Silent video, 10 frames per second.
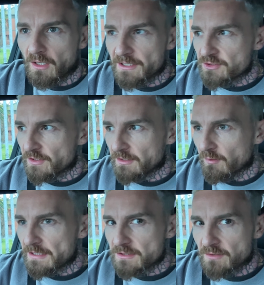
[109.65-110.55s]
literally
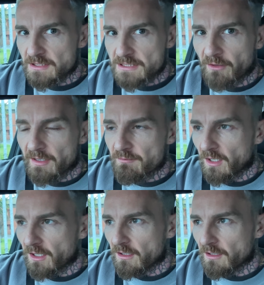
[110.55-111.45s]
went to accelerate my
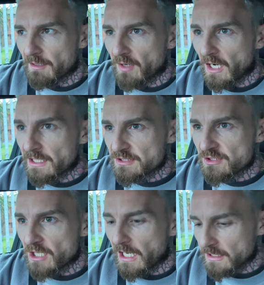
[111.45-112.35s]
car and my legs are
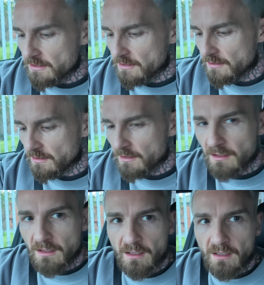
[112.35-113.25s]
jelly.
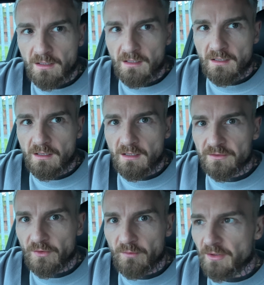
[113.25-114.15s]
I don't
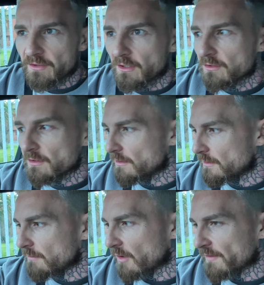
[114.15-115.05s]
know what I'm going to do.
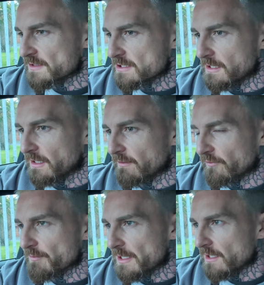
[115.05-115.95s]
I have to sit here for
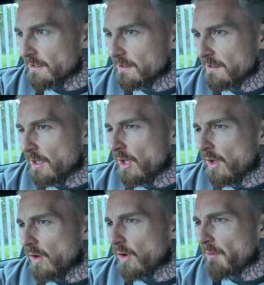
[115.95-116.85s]
a minute.
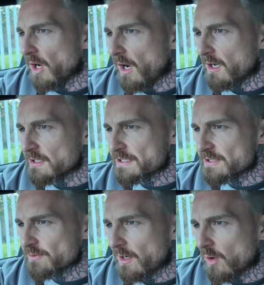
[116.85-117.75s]
Oh, my arse
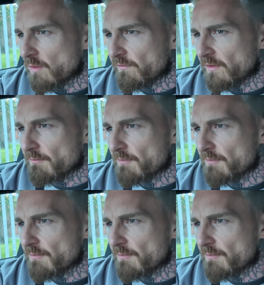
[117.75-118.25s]
as well. Fuck